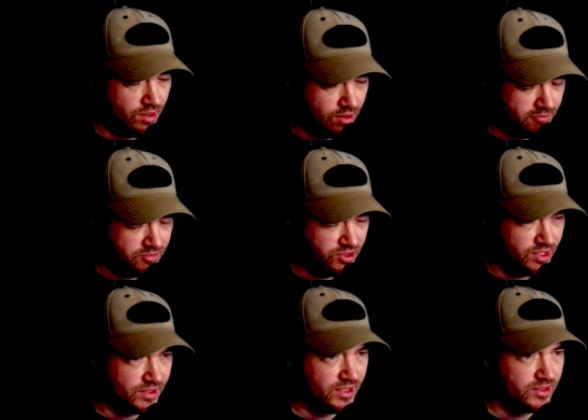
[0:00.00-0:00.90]
Uh,
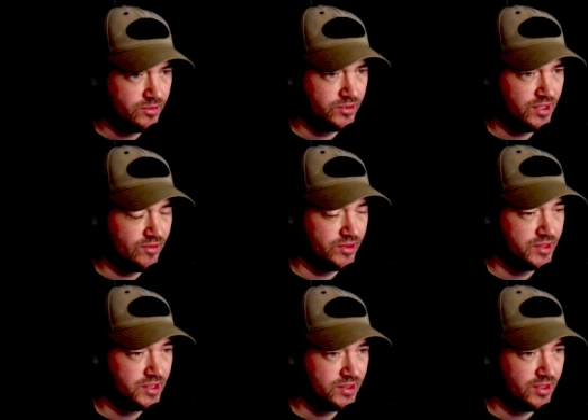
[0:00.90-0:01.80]
project that towards
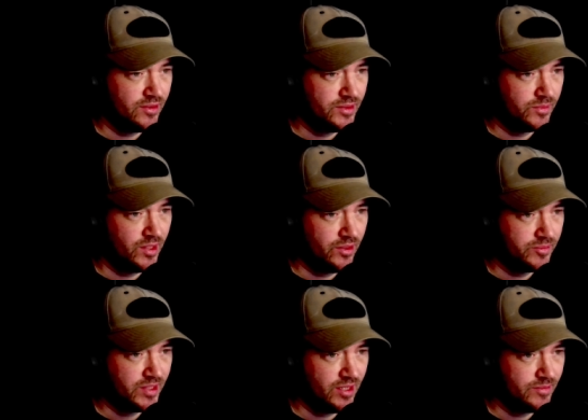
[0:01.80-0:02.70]
others, so the
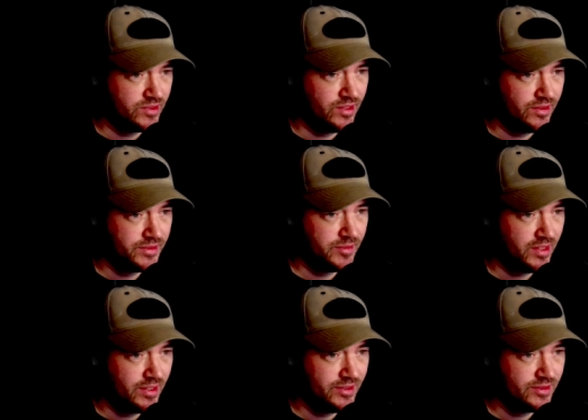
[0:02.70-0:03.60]
world becomes a nasty
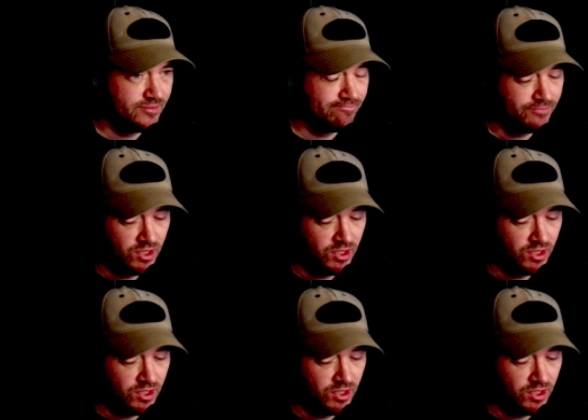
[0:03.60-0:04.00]
place.